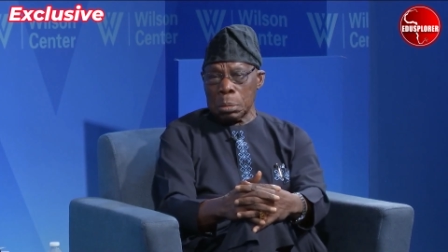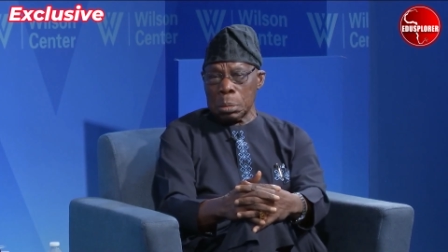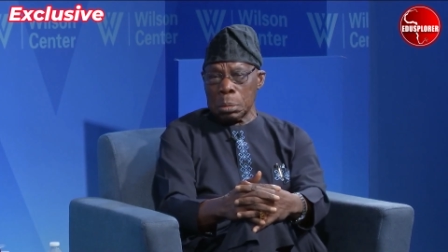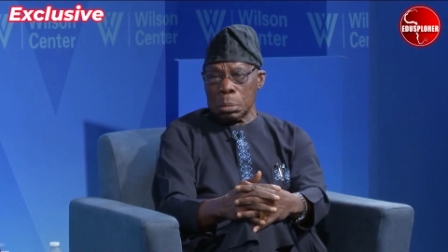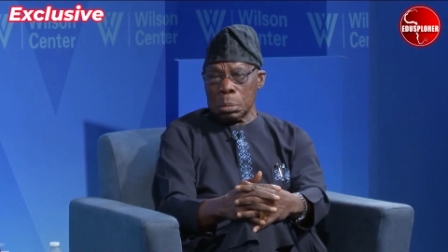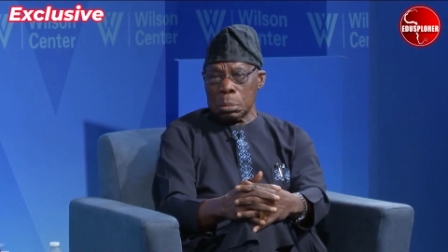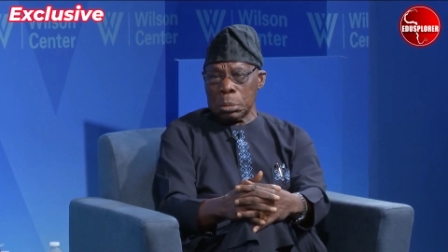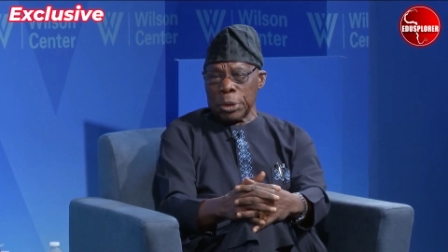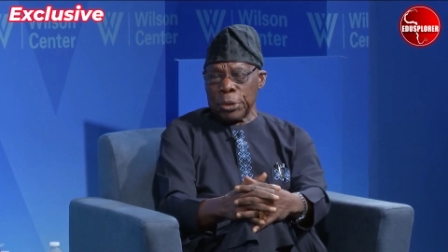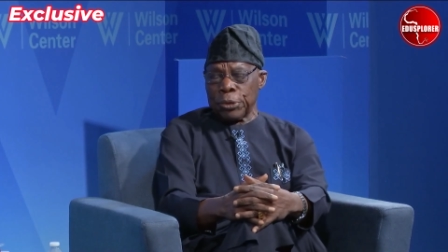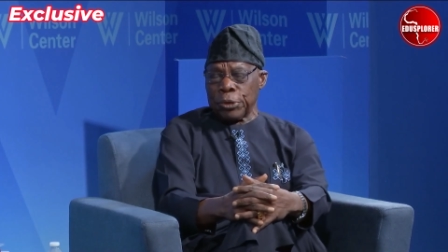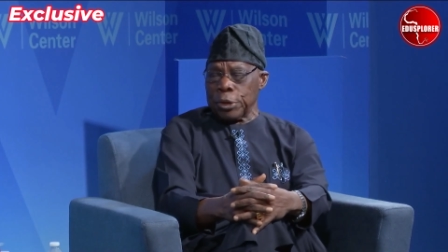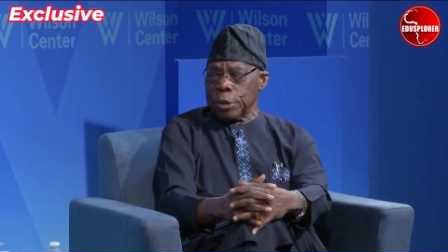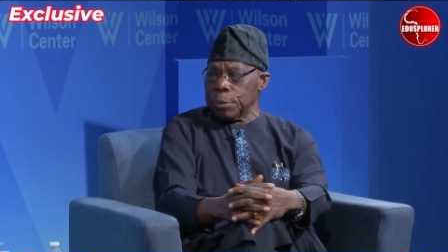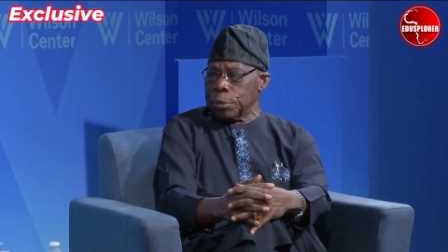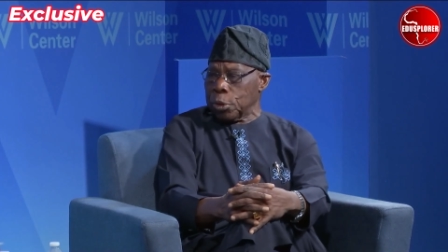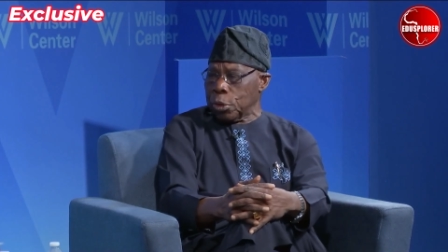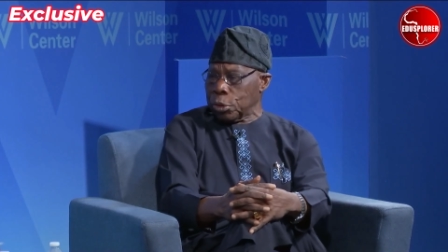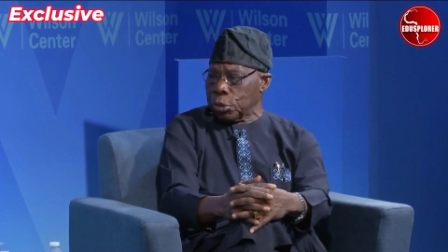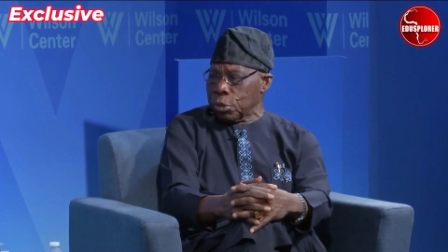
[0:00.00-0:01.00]
we seem
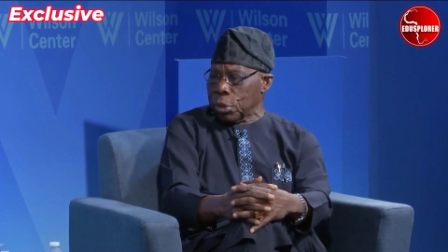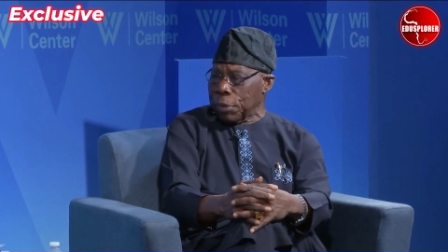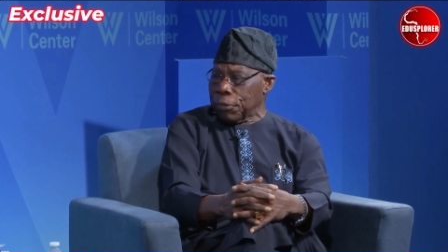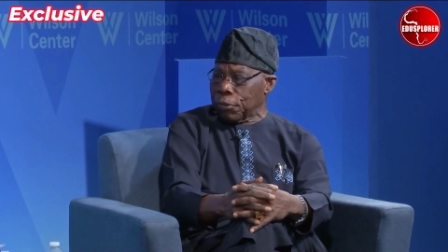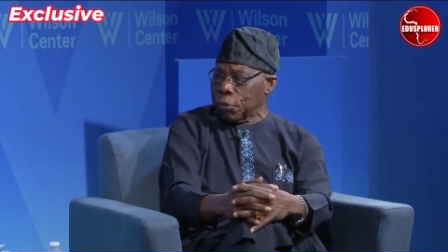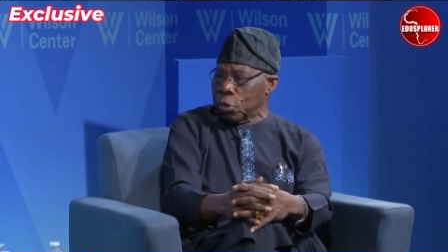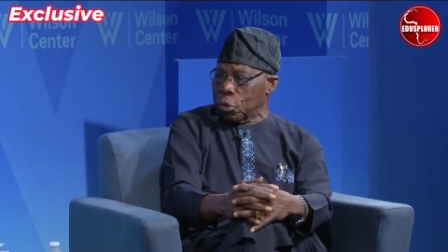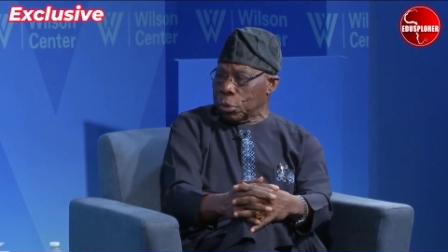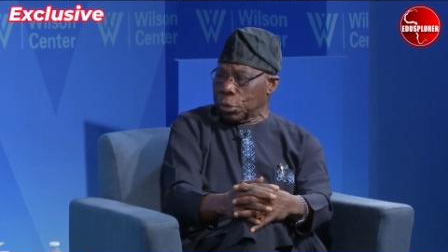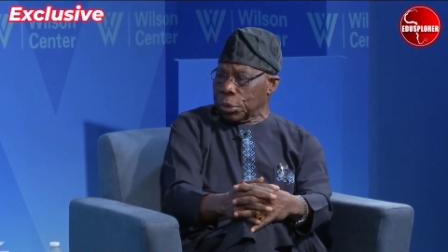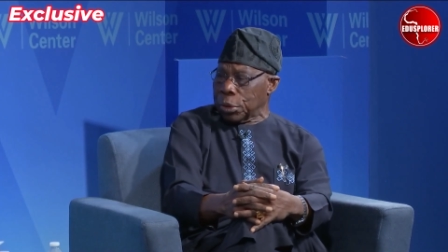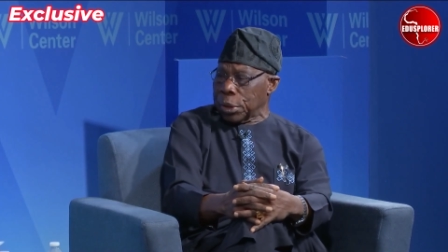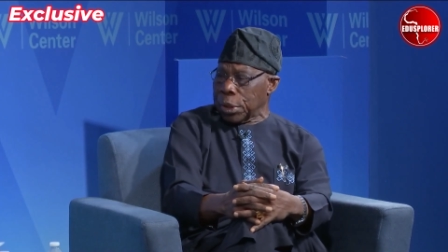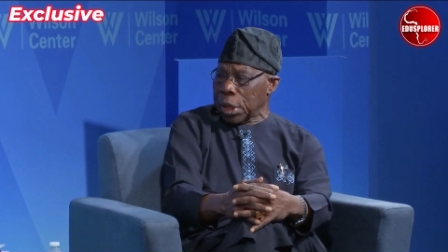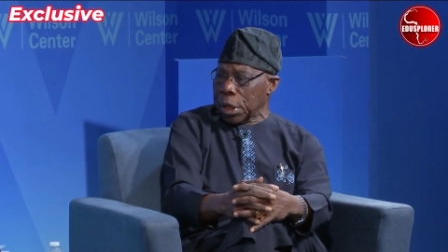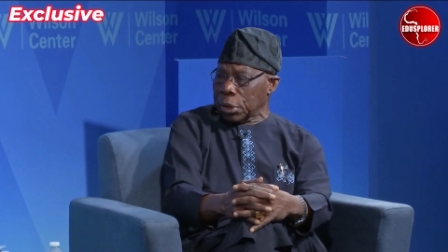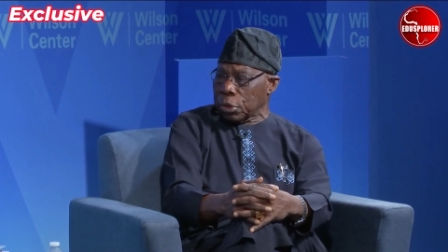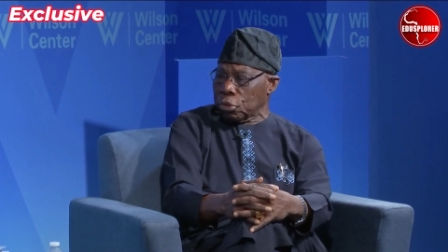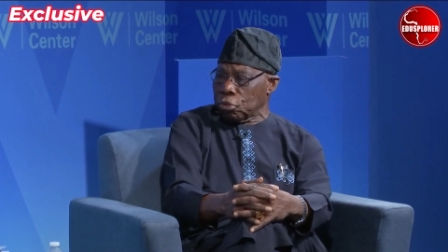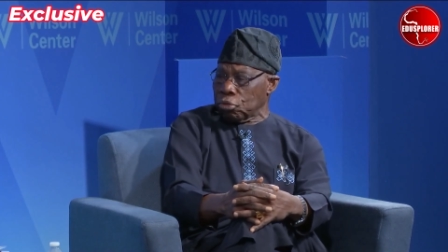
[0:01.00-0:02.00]
not to have got
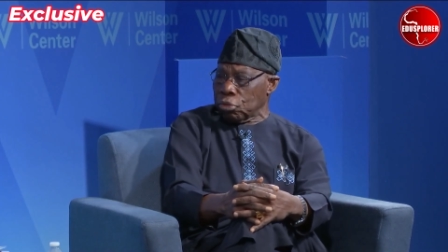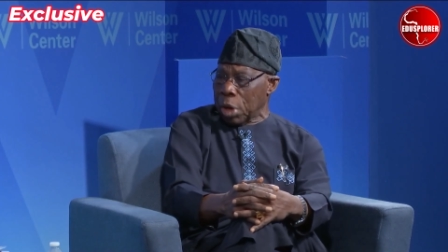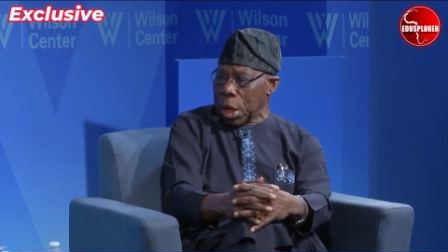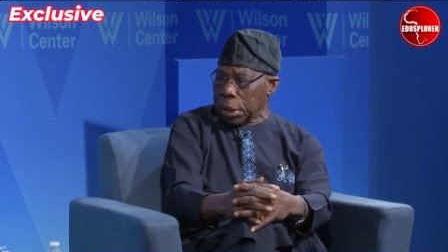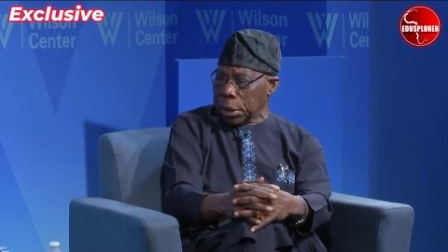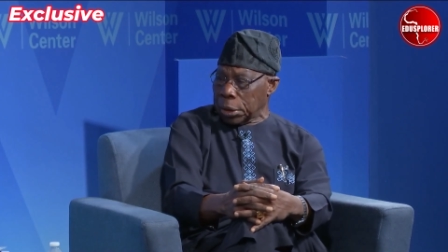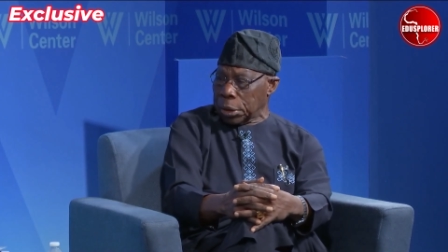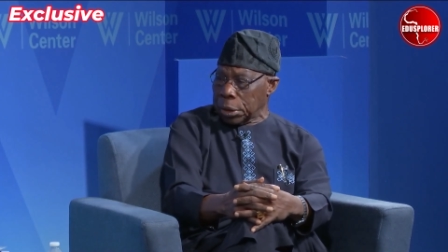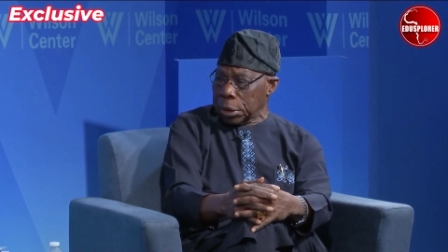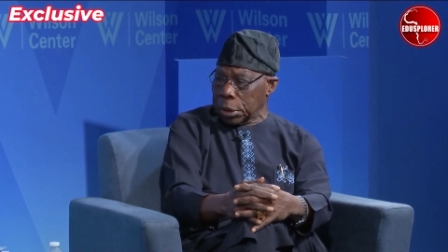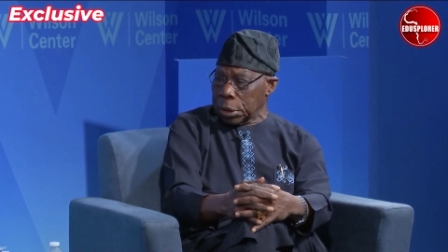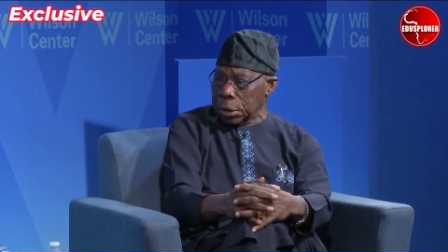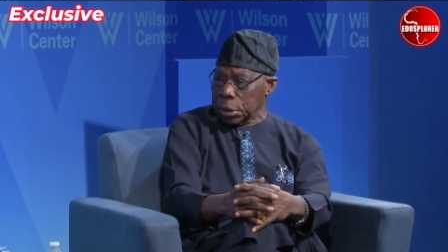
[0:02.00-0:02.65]
that right.